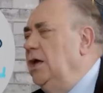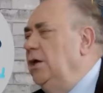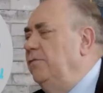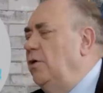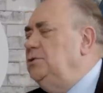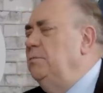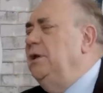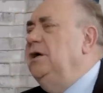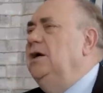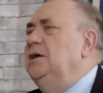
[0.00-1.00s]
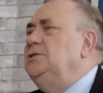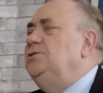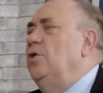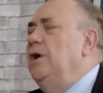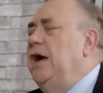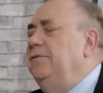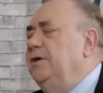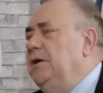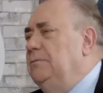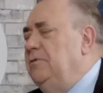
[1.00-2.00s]
You've also been a strong
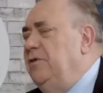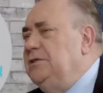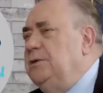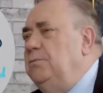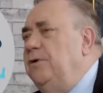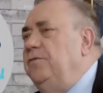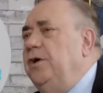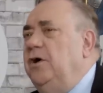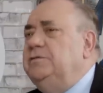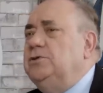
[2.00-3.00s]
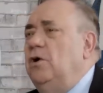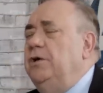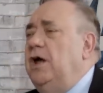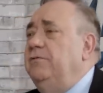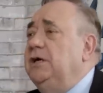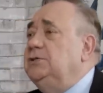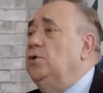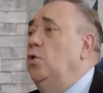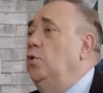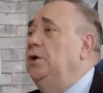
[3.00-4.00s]
advocate, Professor Murphy, of Scotland having
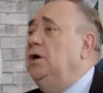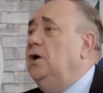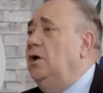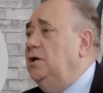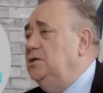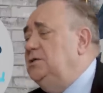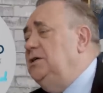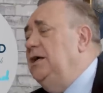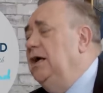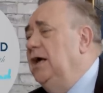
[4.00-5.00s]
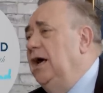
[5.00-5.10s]
its own currency.